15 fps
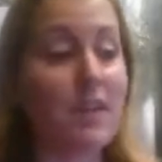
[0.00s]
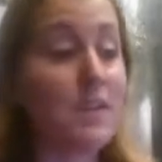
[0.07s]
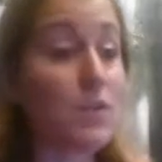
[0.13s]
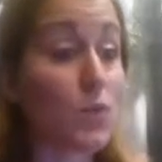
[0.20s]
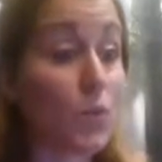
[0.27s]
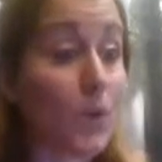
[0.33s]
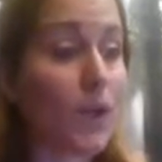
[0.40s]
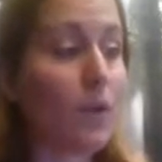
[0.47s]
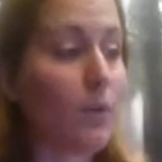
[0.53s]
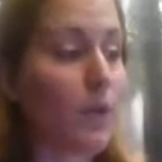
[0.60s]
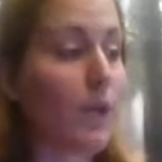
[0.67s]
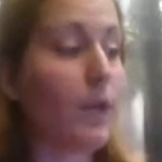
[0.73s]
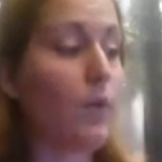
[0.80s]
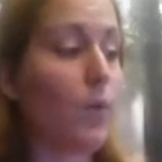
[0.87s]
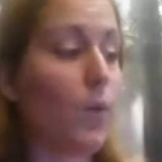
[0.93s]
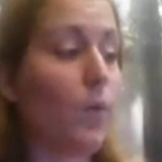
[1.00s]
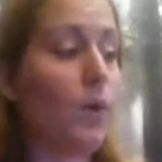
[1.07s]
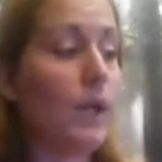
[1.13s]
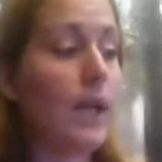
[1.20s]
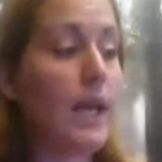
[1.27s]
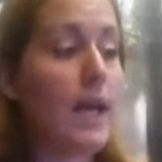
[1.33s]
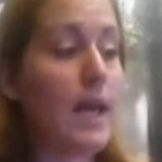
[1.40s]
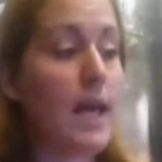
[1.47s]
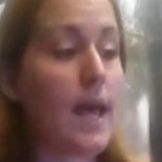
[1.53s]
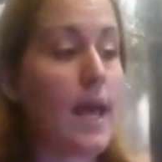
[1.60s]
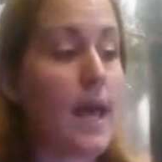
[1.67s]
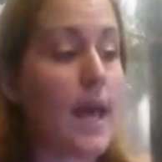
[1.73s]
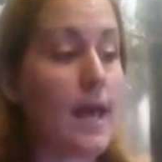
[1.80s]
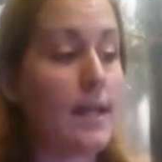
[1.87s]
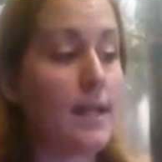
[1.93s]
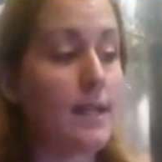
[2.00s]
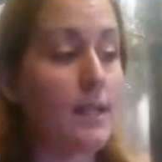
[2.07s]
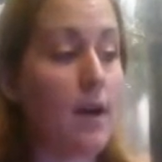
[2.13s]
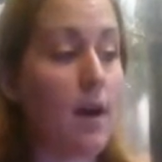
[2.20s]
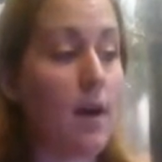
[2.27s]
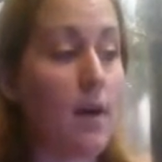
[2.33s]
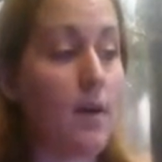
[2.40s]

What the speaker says: So that's really, really cool. And